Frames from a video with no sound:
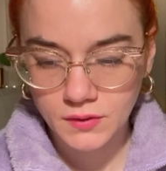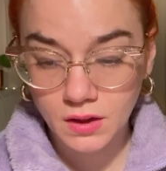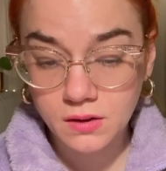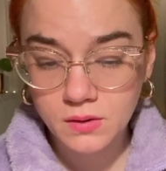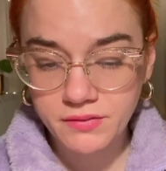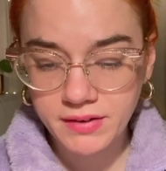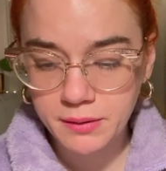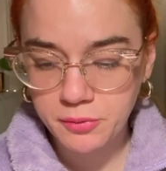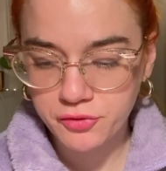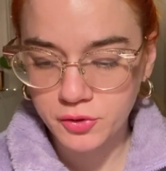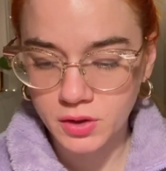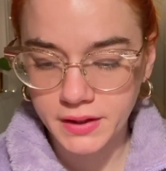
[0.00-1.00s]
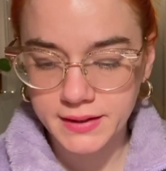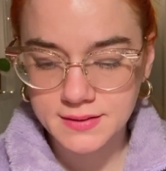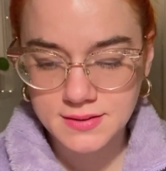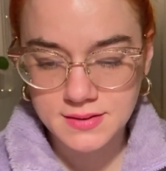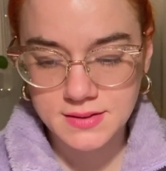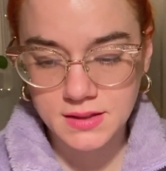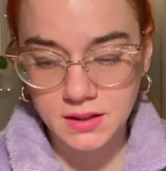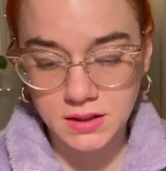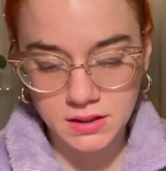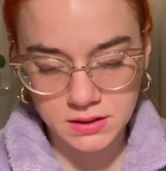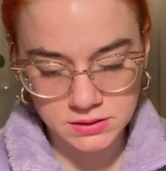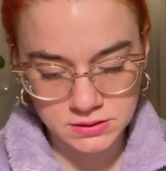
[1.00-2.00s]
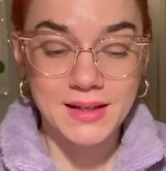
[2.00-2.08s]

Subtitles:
Oh, I've had it before. It's the